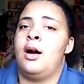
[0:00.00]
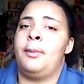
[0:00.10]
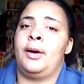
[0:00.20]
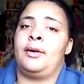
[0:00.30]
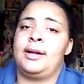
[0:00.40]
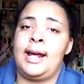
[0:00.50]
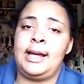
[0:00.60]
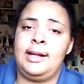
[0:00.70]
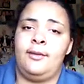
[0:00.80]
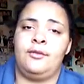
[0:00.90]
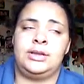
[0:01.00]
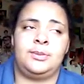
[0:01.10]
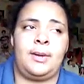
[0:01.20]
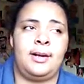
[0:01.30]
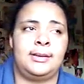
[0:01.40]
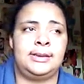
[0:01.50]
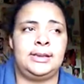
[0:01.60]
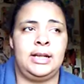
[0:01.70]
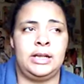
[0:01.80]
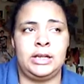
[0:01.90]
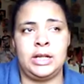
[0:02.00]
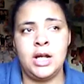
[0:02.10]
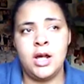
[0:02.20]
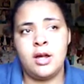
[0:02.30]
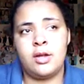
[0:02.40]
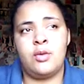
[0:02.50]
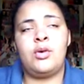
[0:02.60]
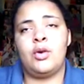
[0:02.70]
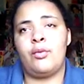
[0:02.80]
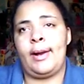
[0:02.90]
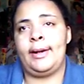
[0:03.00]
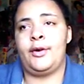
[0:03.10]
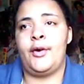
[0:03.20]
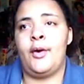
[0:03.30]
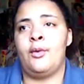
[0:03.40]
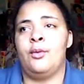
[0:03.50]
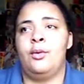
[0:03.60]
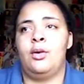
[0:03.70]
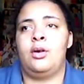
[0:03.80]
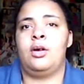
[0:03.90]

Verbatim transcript: about a negative response then you could write a note